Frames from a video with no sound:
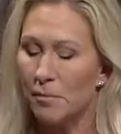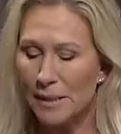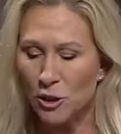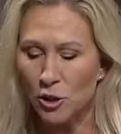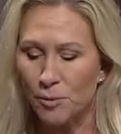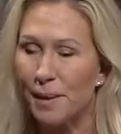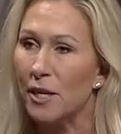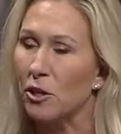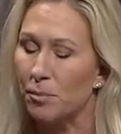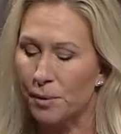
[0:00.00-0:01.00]
Mr.
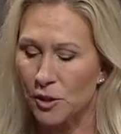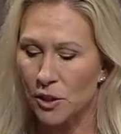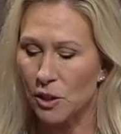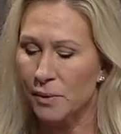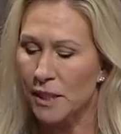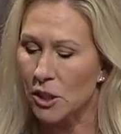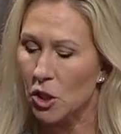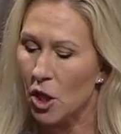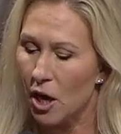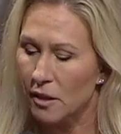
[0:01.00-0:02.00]
Speaker, pursuant to
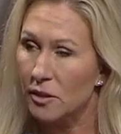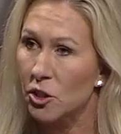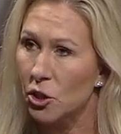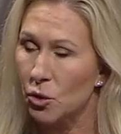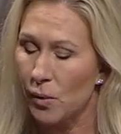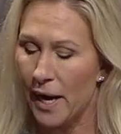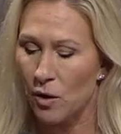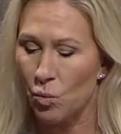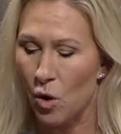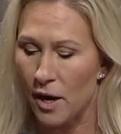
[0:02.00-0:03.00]
Clause
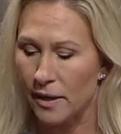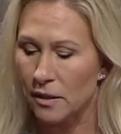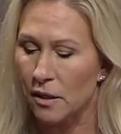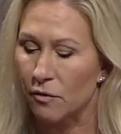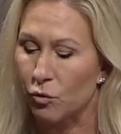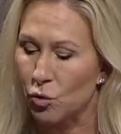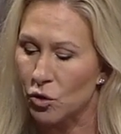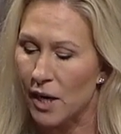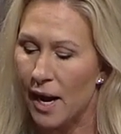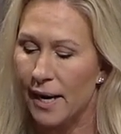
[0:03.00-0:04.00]
2A1 of
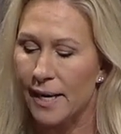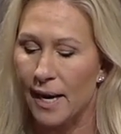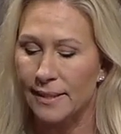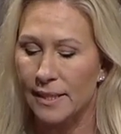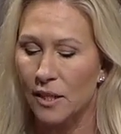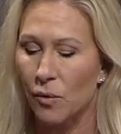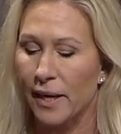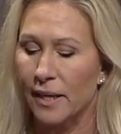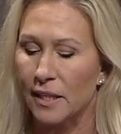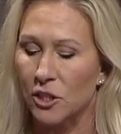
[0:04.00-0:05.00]
Rule 9, I seek
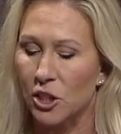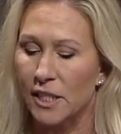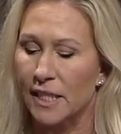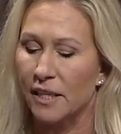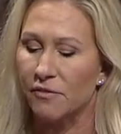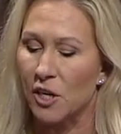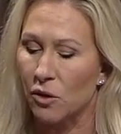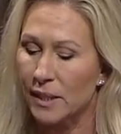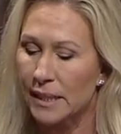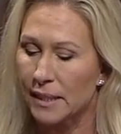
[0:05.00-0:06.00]
recognition to give
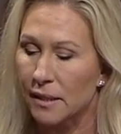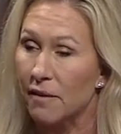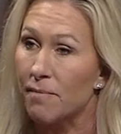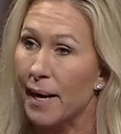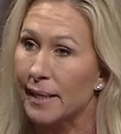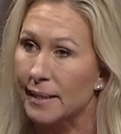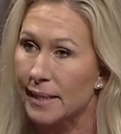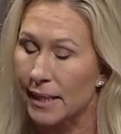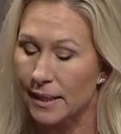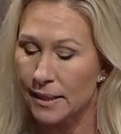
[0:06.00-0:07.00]
notice of my
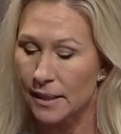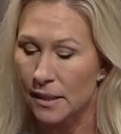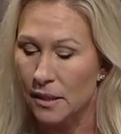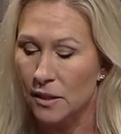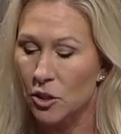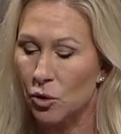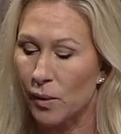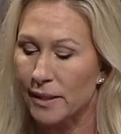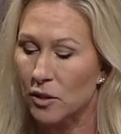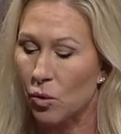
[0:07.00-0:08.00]
intent to
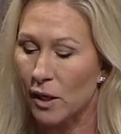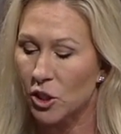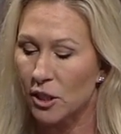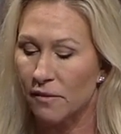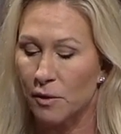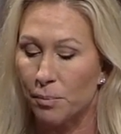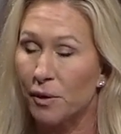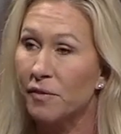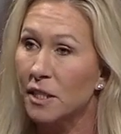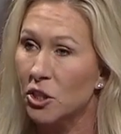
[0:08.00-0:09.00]
raise a question of the
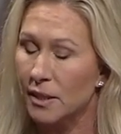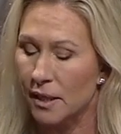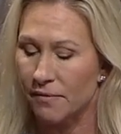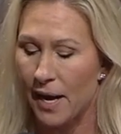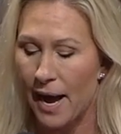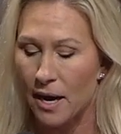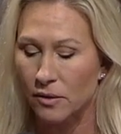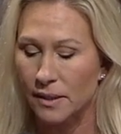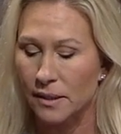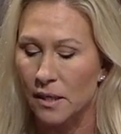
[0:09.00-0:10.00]
privileges of the
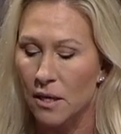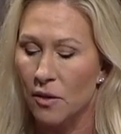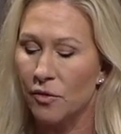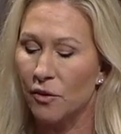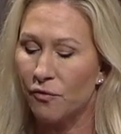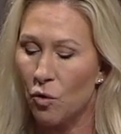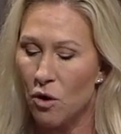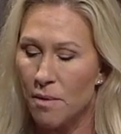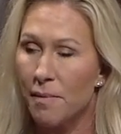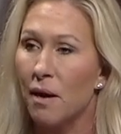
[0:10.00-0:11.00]
House. The
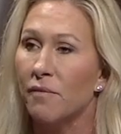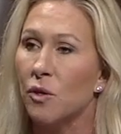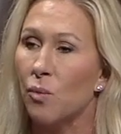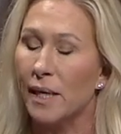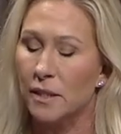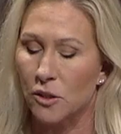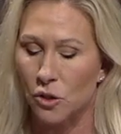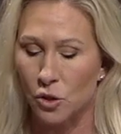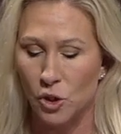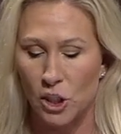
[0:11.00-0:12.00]
form of the
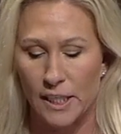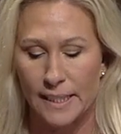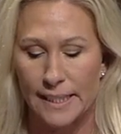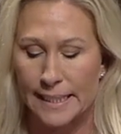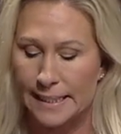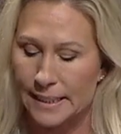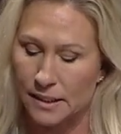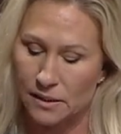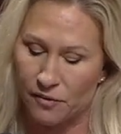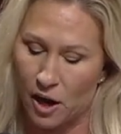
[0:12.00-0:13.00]
resolution is
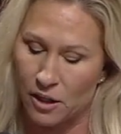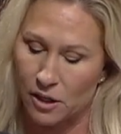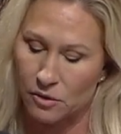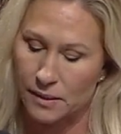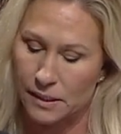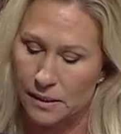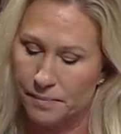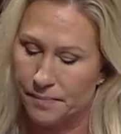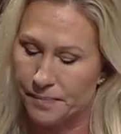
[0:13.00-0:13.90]
as follows.